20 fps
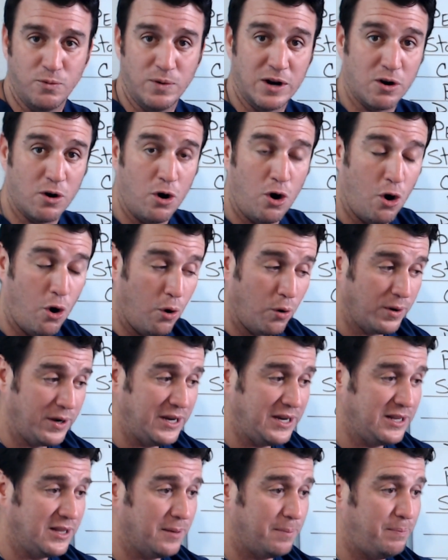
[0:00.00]
We are
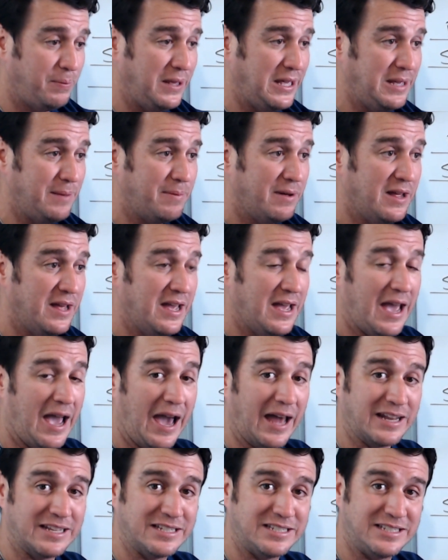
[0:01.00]
holding the PEEP
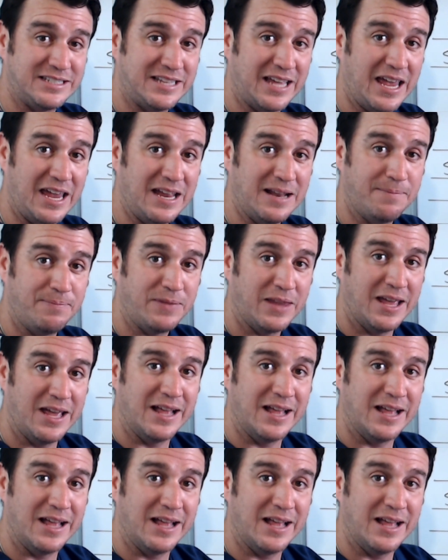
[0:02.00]
at a state